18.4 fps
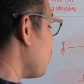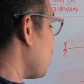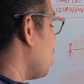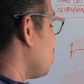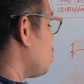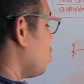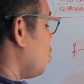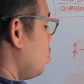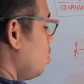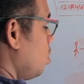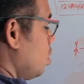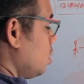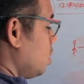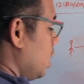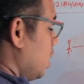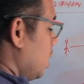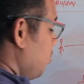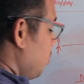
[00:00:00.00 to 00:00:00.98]
So
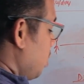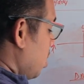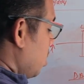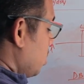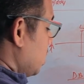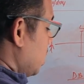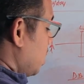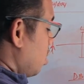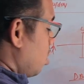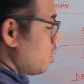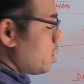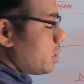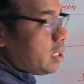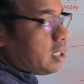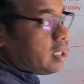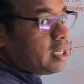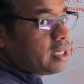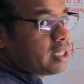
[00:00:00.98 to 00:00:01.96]
because it runs
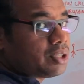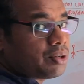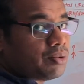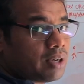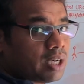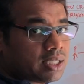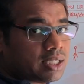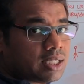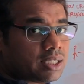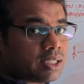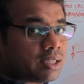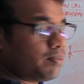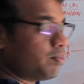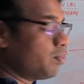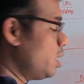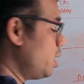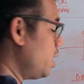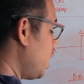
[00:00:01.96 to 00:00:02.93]
in a distributed system,
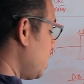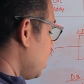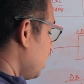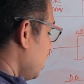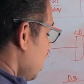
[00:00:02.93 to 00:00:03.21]
right?